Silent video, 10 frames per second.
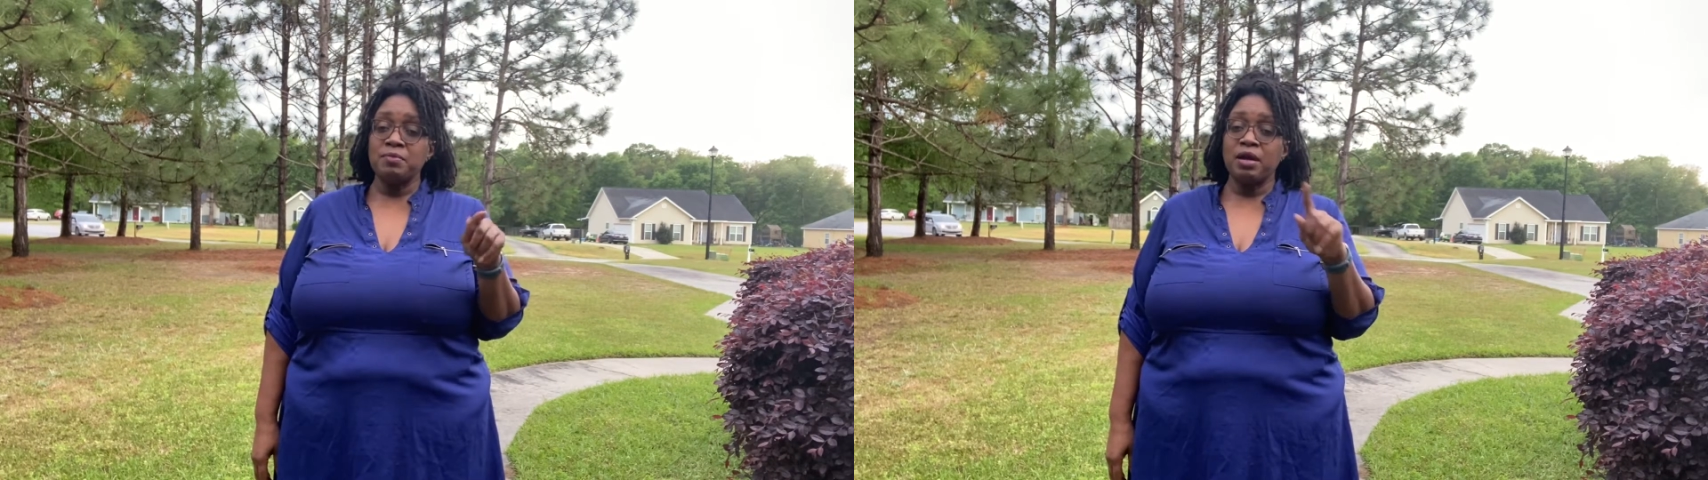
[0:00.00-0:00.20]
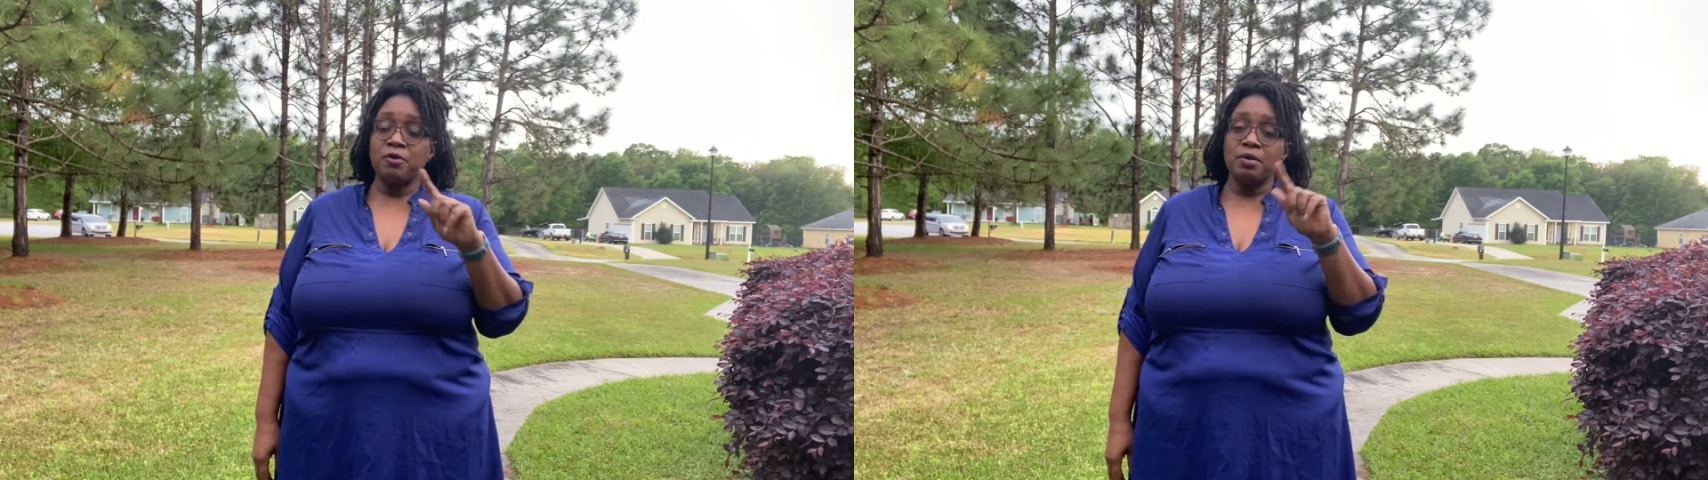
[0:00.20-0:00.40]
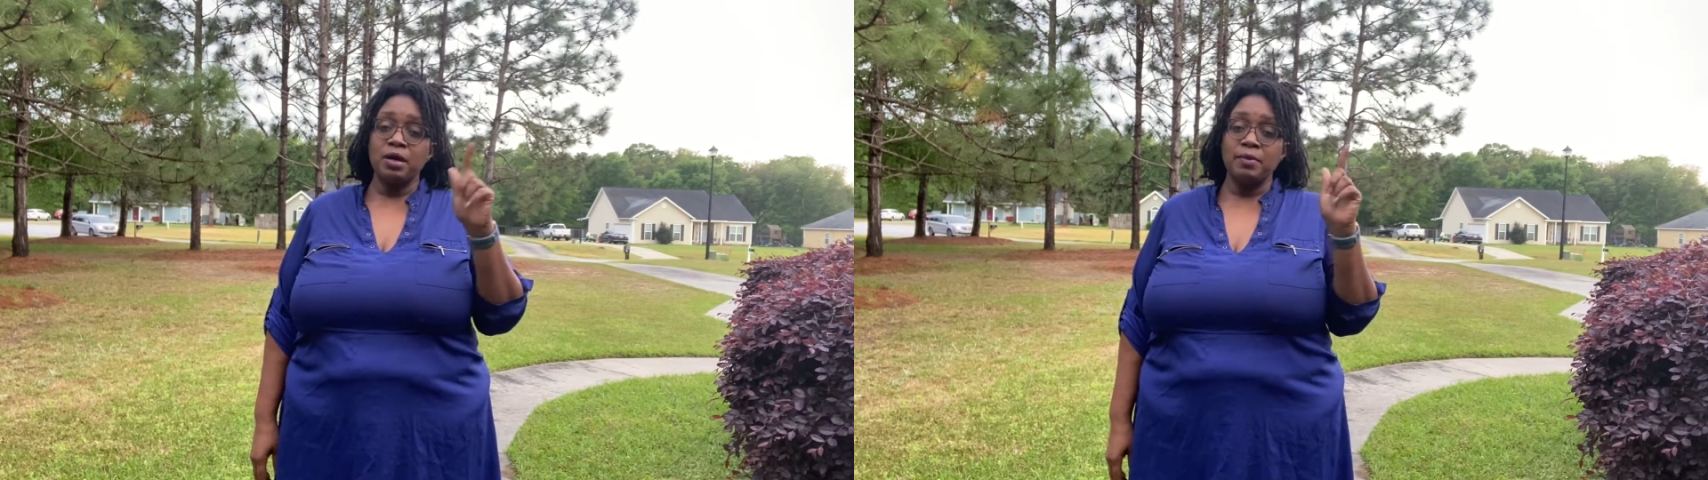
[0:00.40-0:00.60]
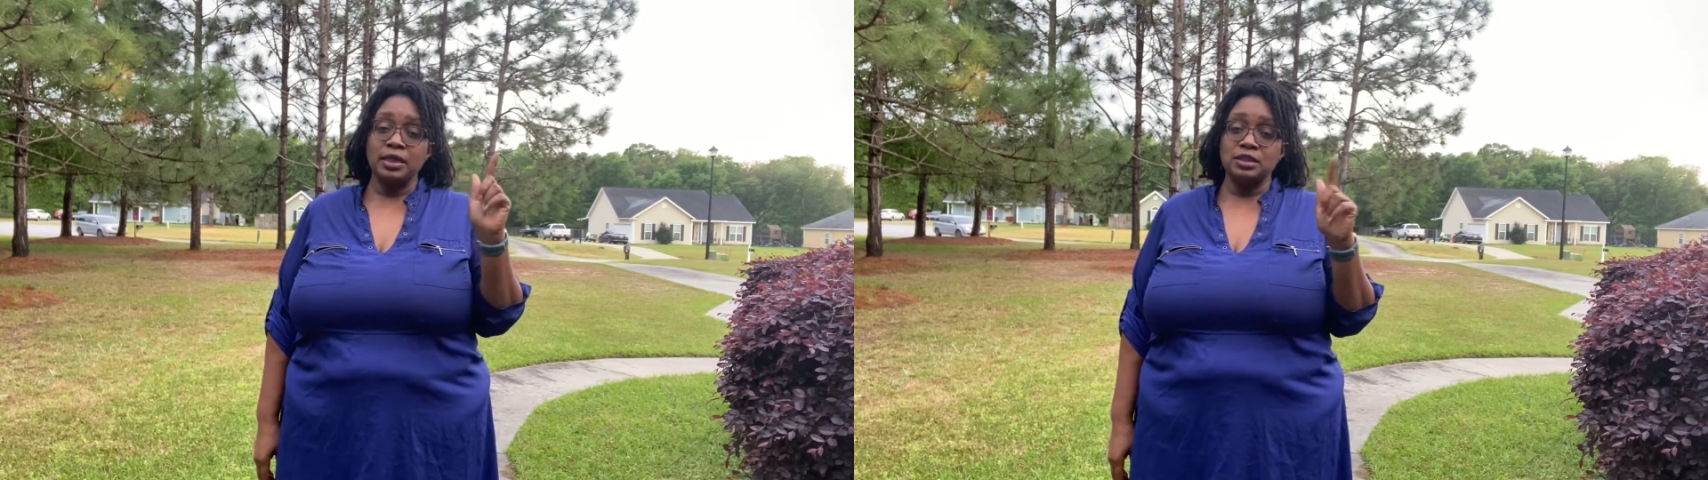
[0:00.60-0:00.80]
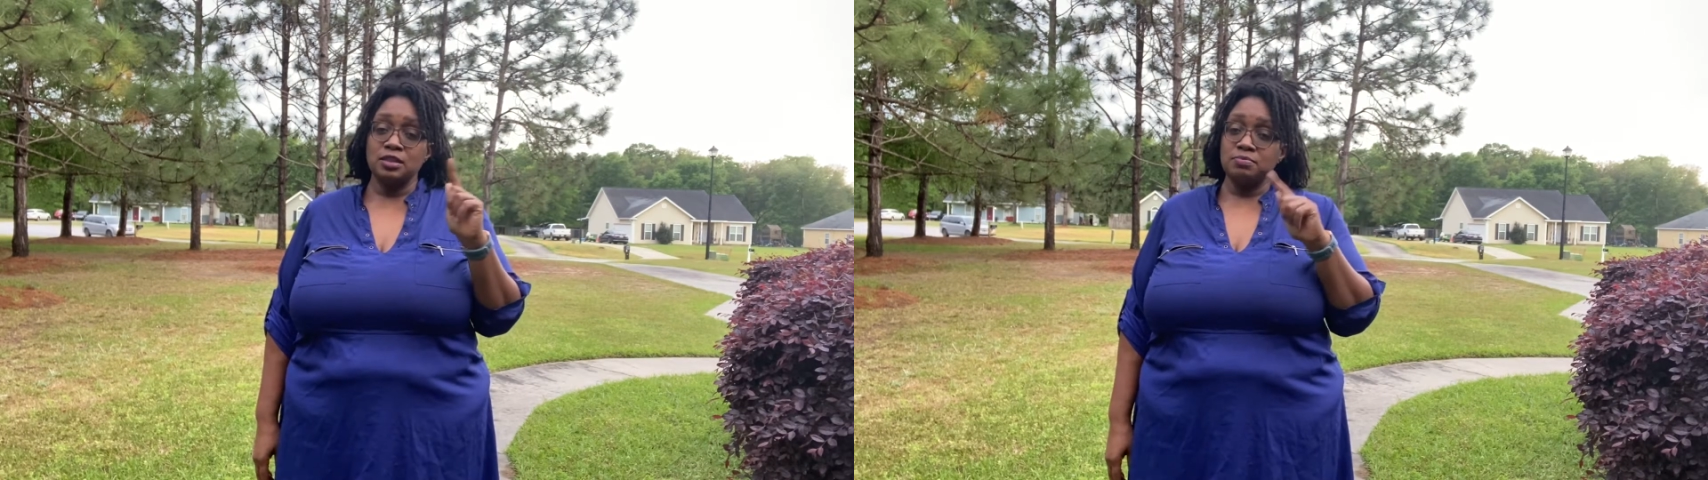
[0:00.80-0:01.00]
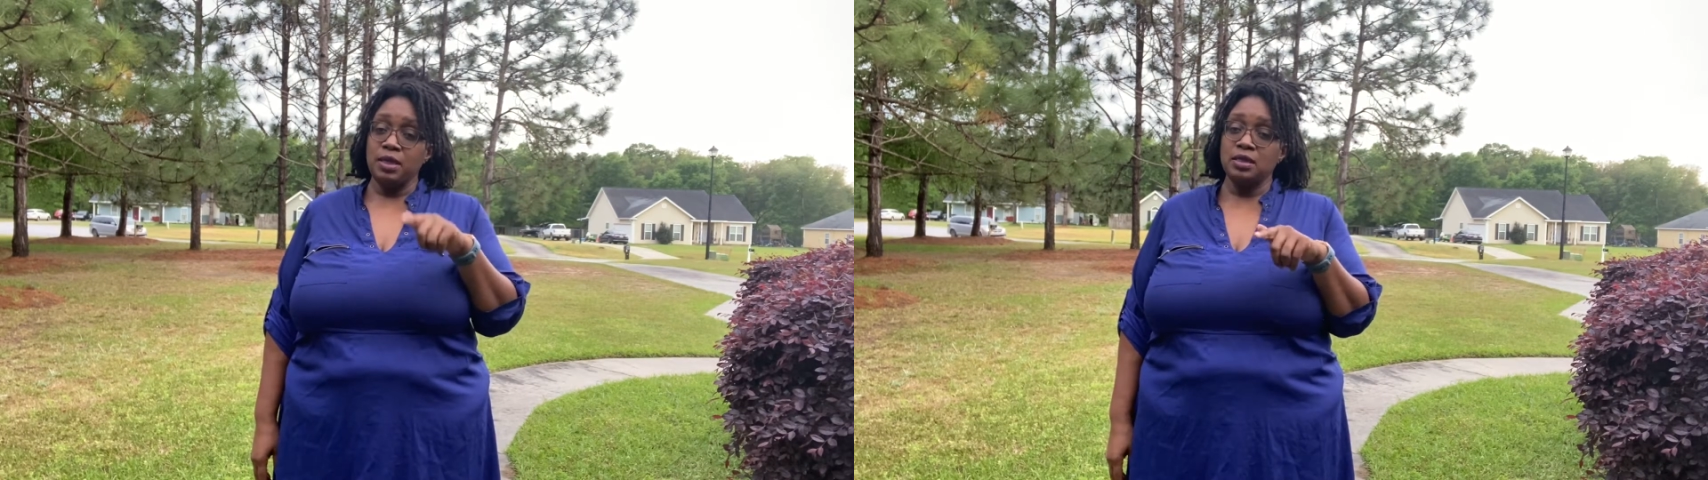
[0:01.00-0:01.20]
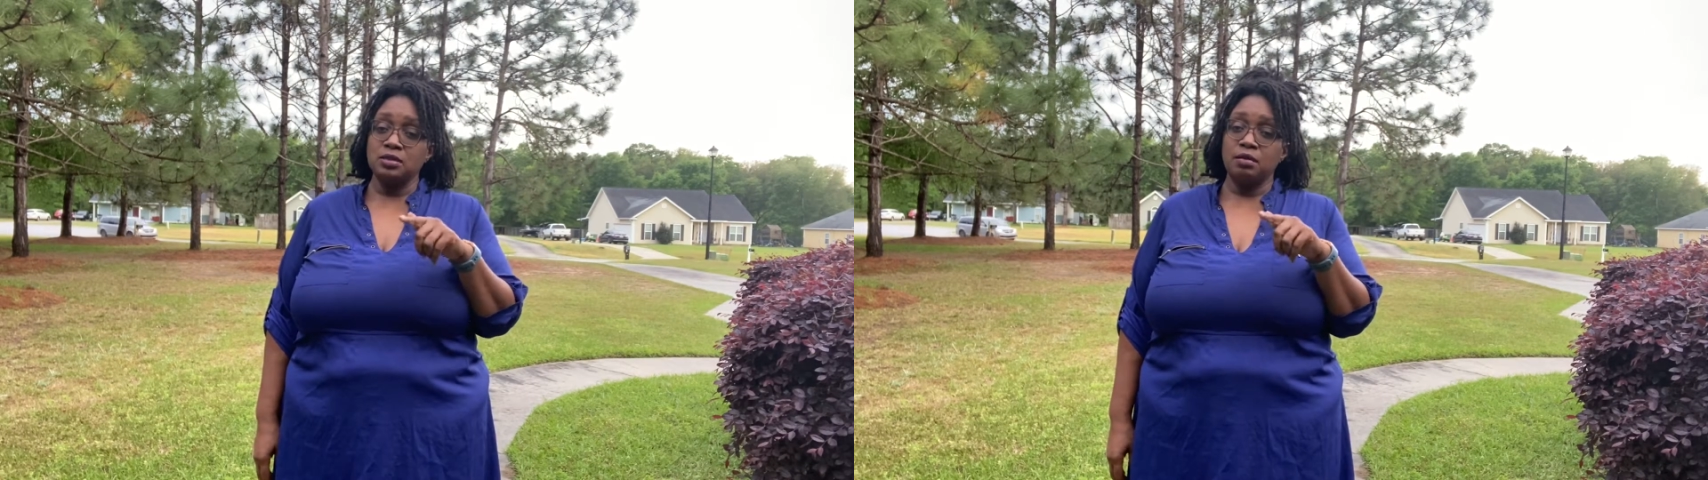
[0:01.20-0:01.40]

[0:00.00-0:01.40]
my grandma had just made